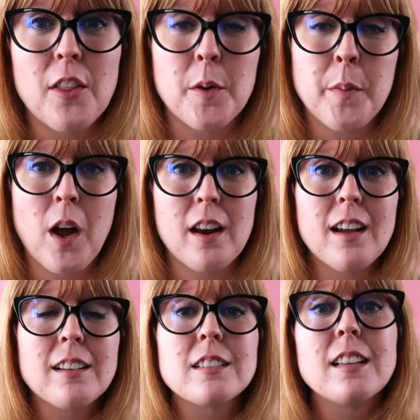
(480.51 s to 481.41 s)
other
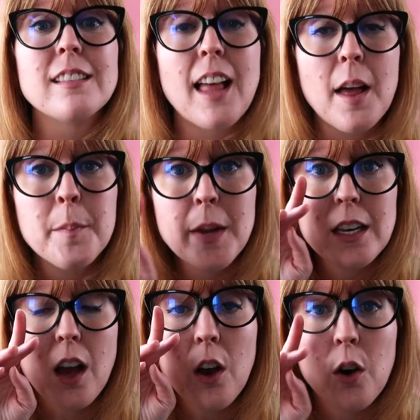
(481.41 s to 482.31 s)
products, let me
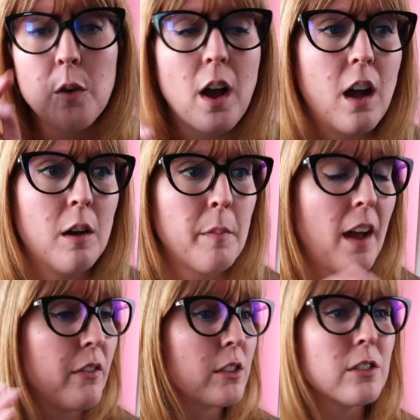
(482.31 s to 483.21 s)
know. Um,
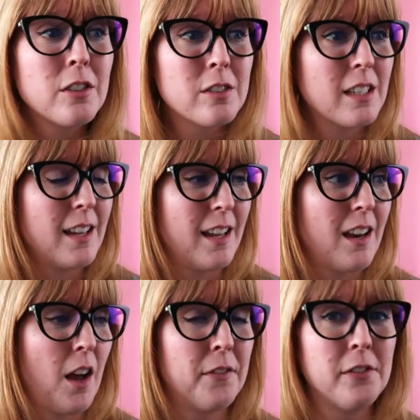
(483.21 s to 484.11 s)
I've also used it
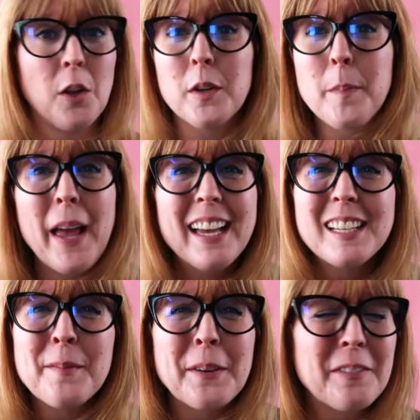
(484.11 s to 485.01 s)
in a floaty
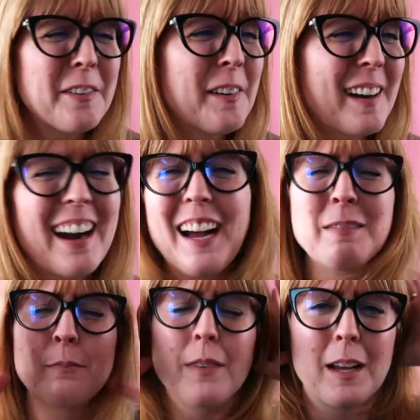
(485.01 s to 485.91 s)
pin before.
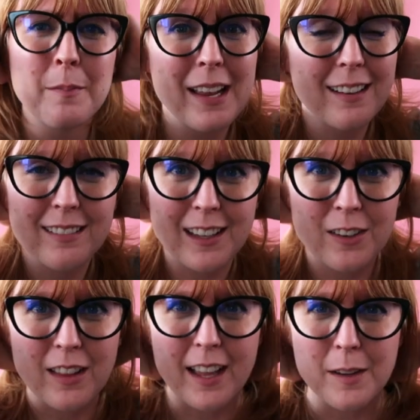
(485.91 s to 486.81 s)
I'm, i made a
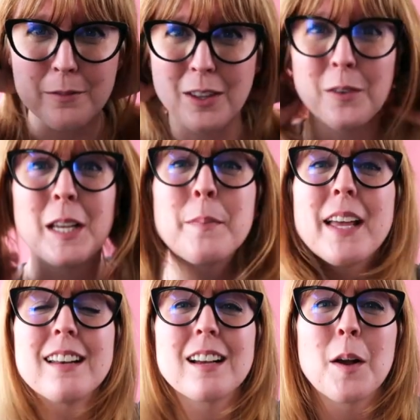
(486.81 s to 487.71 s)
glitter light up floaty
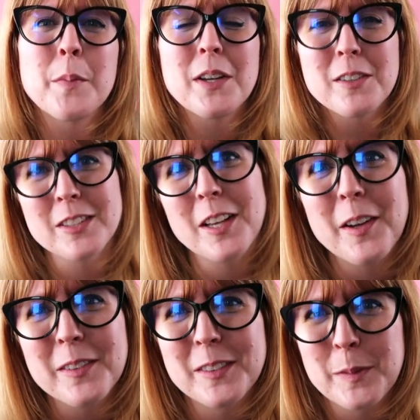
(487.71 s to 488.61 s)
pin a couple years
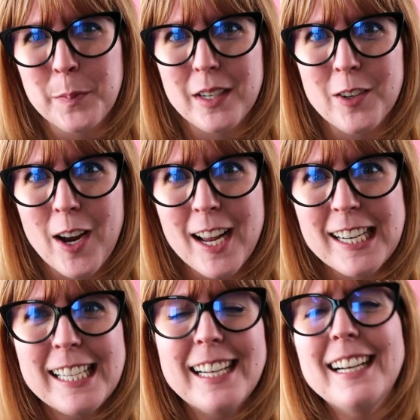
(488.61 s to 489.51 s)
ago. It's pretty great.
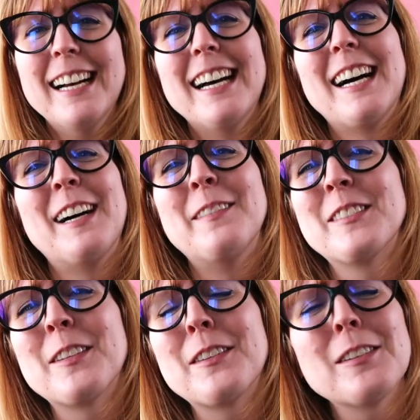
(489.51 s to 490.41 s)
Um,
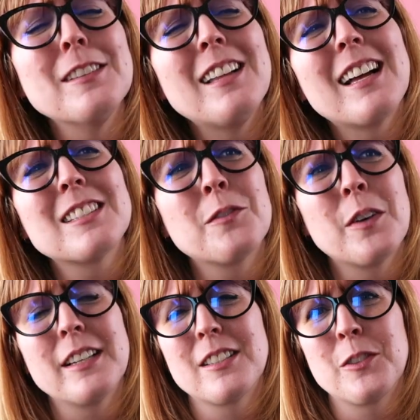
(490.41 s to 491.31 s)
so there are lots of
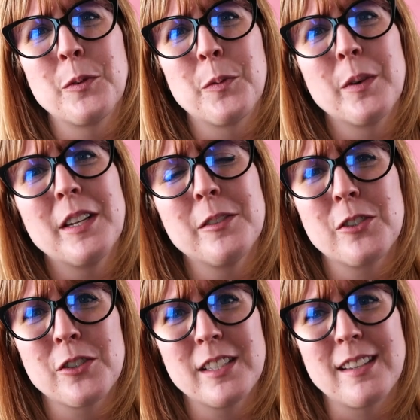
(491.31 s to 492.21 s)
ways to
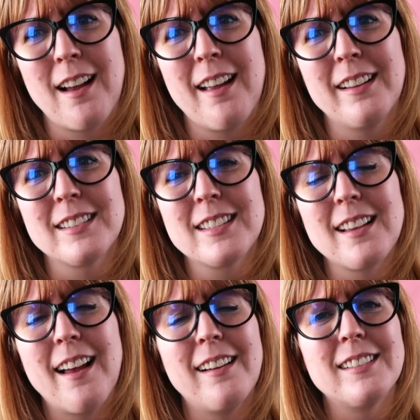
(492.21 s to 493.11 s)
reuse your designs
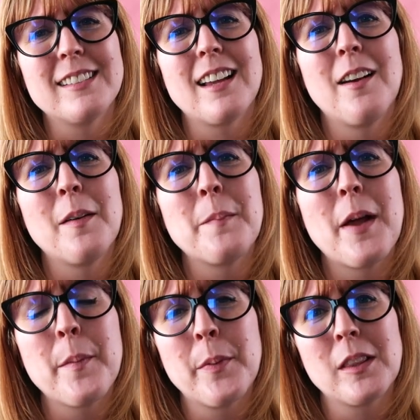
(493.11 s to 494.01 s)
and, um,
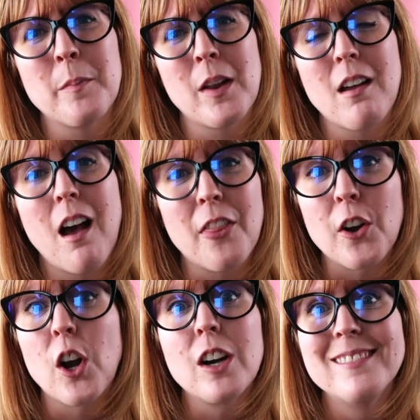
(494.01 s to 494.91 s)
and put them on
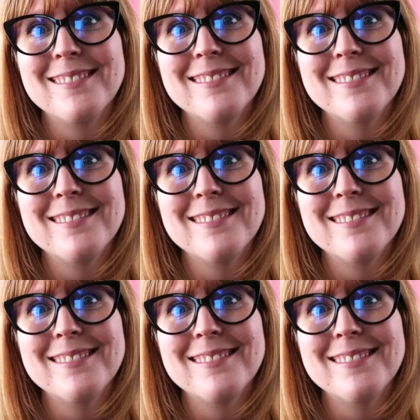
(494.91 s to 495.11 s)
other